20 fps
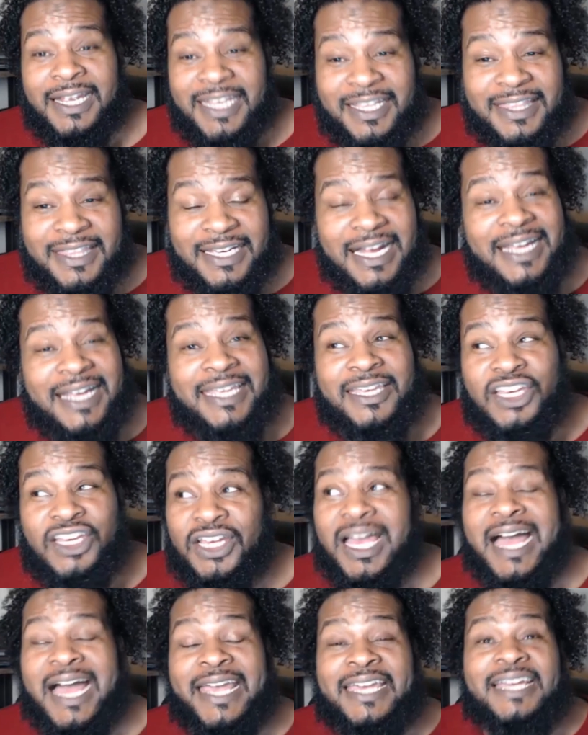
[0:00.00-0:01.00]
You think I,
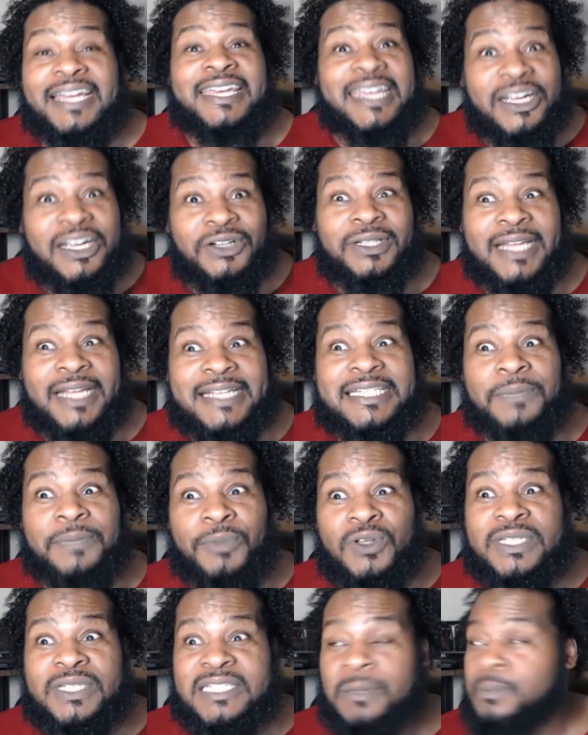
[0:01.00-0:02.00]
I could care less
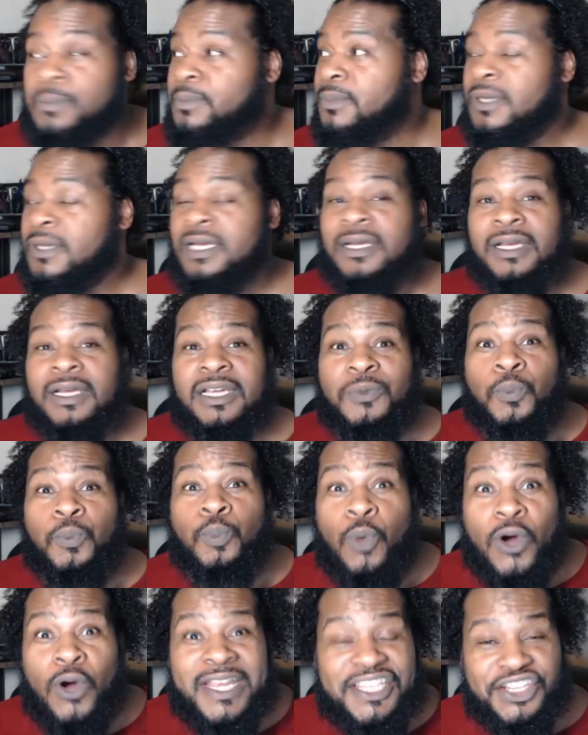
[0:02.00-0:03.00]
about some
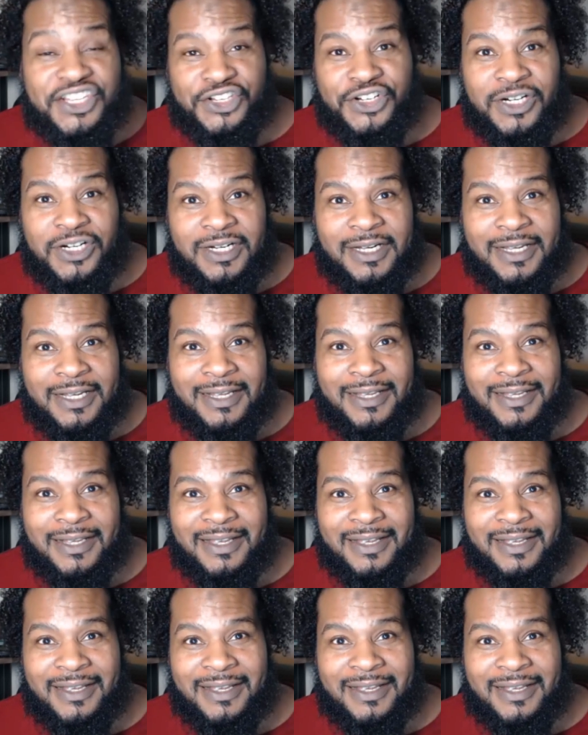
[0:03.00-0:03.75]
moisture?